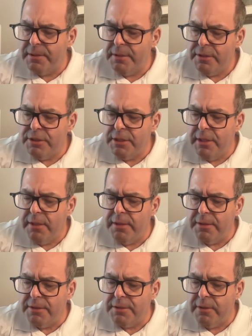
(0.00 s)

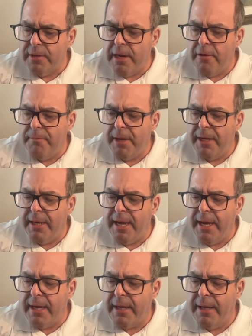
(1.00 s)
Chills around my
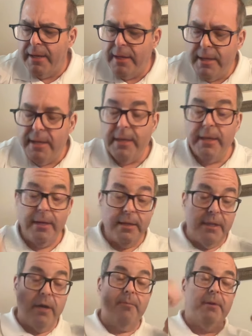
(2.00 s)
neck,
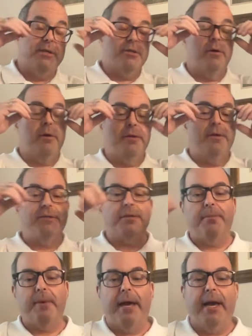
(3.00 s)
down my shoulders
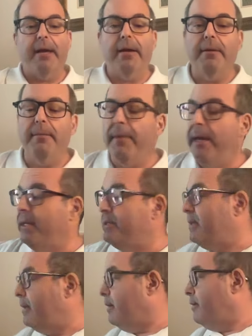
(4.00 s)
and back. Amazing.